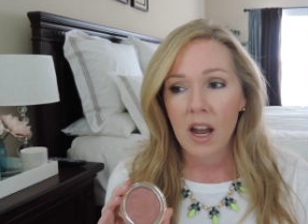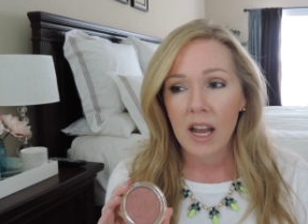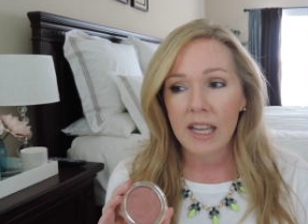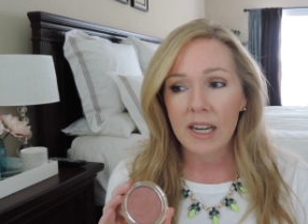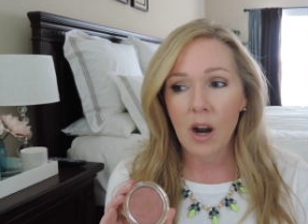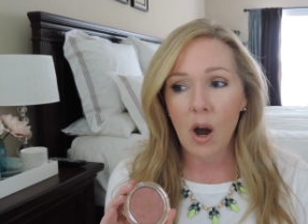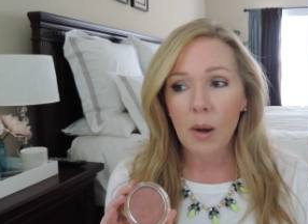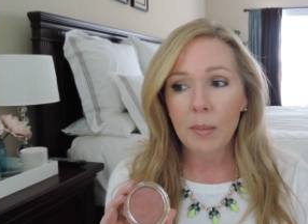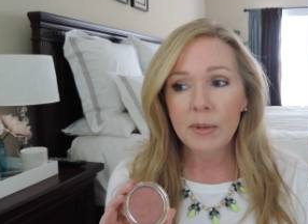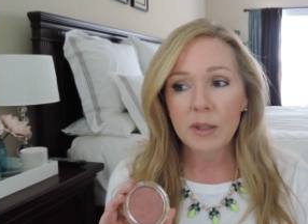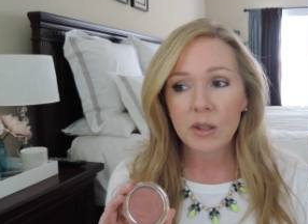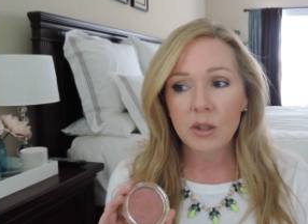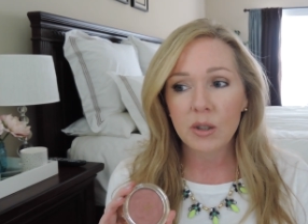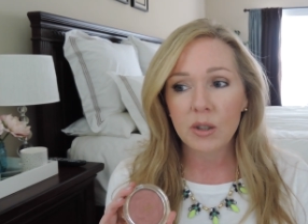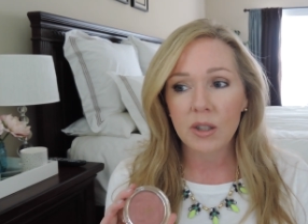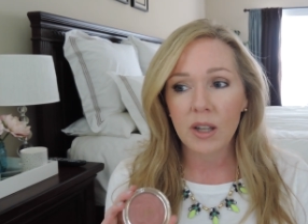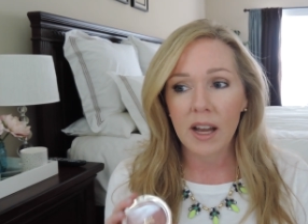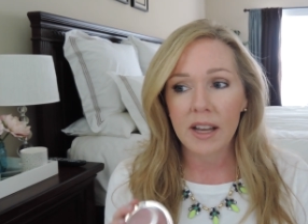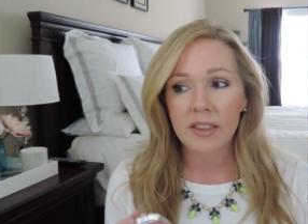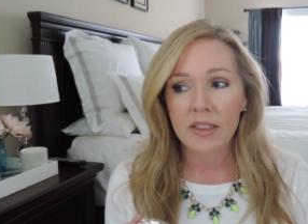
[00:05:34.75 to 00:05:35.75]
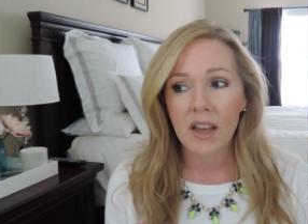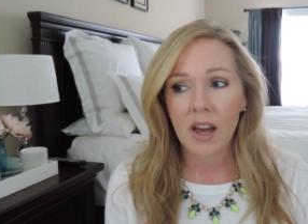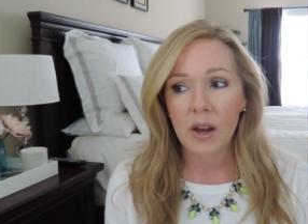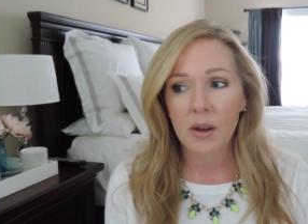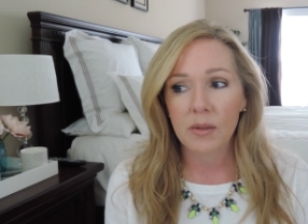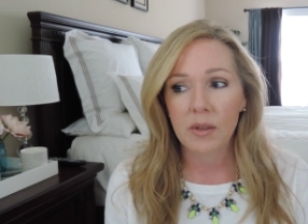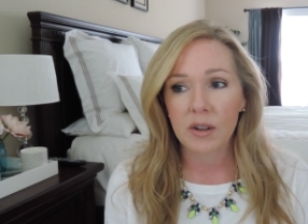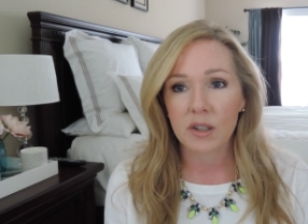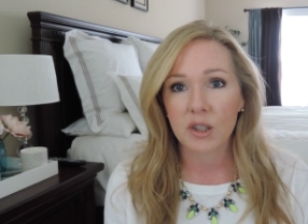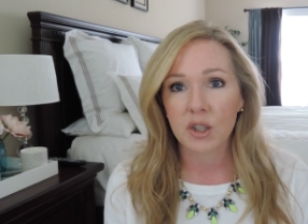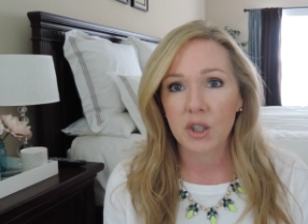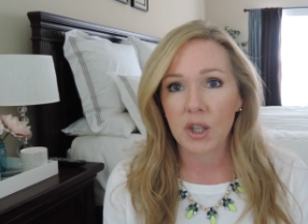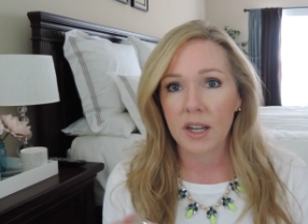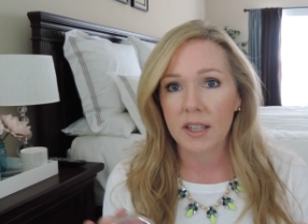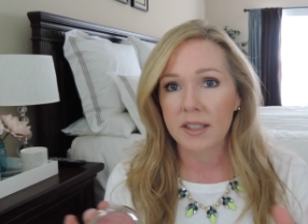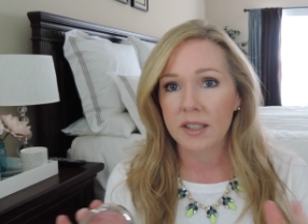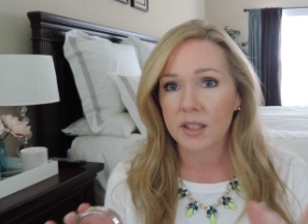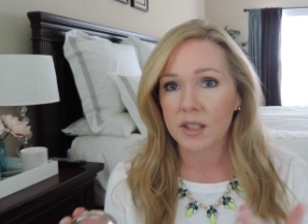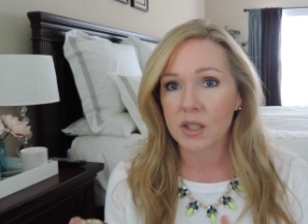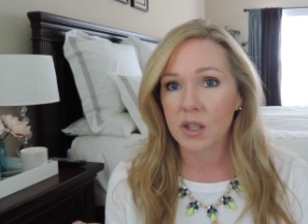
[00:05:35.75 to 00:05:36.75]
It almost looked like though they're
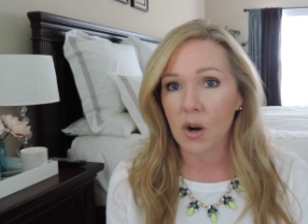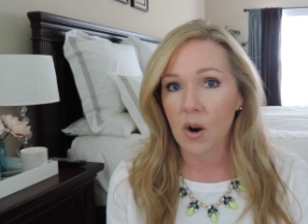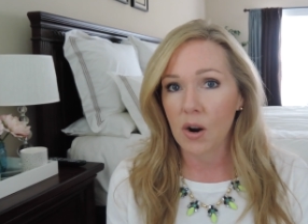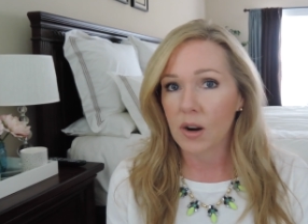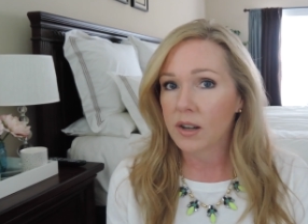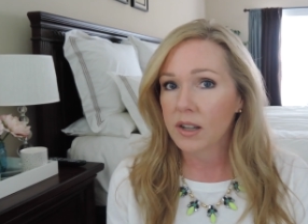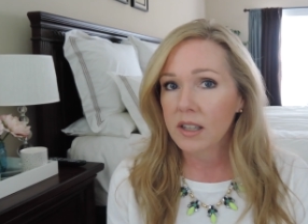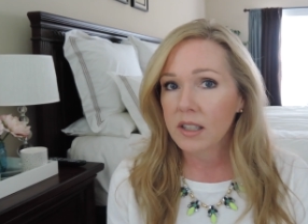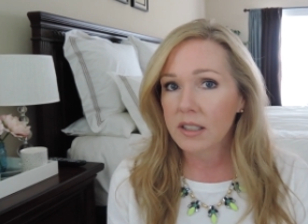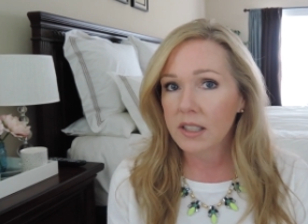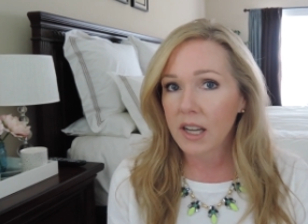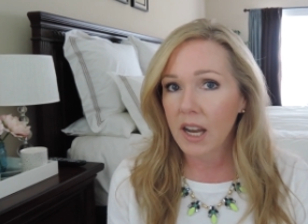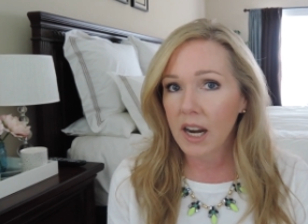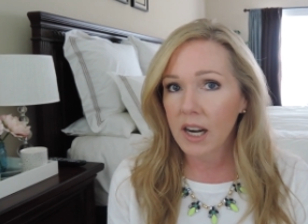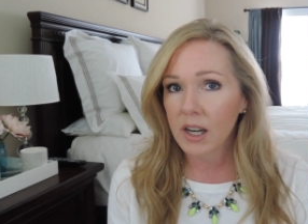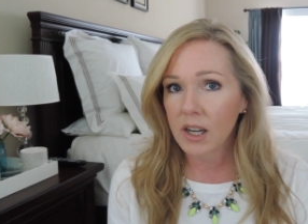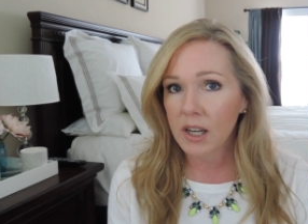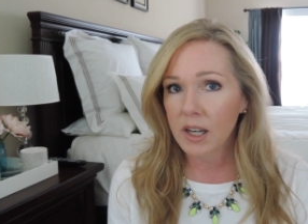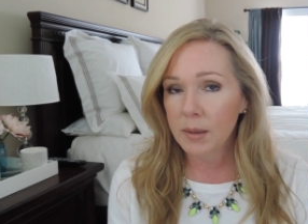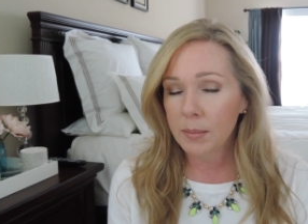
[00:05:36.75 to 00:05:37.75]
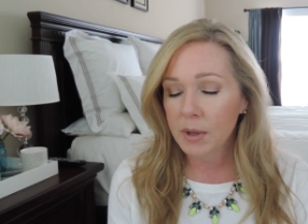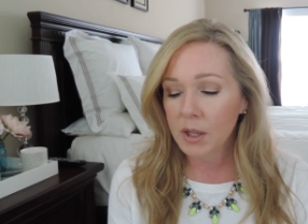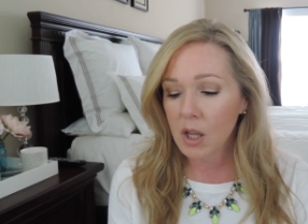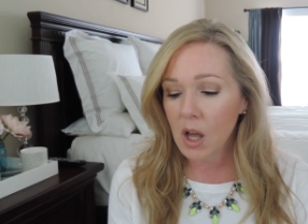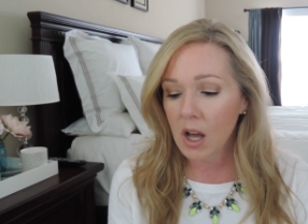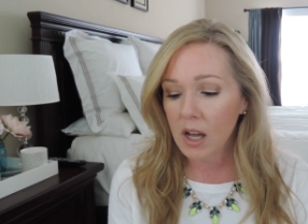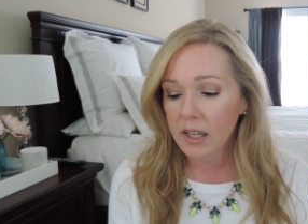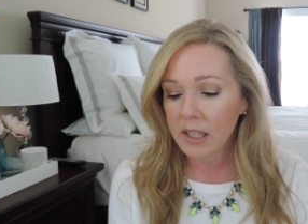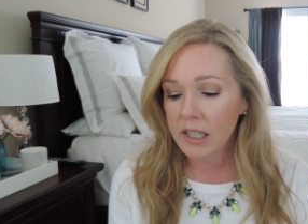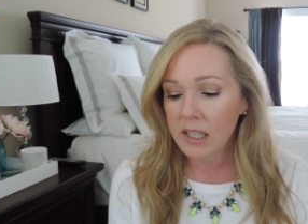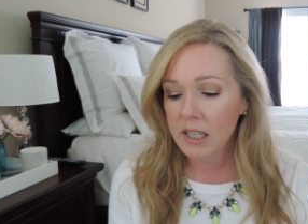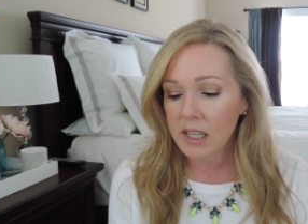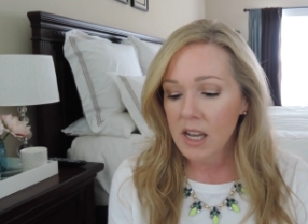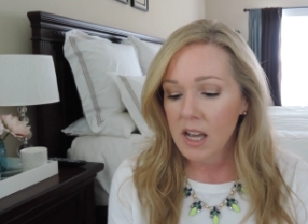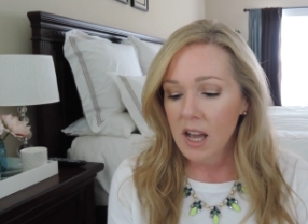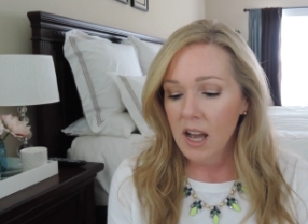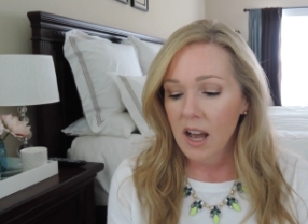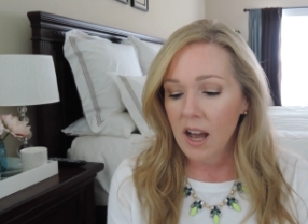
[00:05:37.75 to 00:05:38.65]
just starting to carry Milani.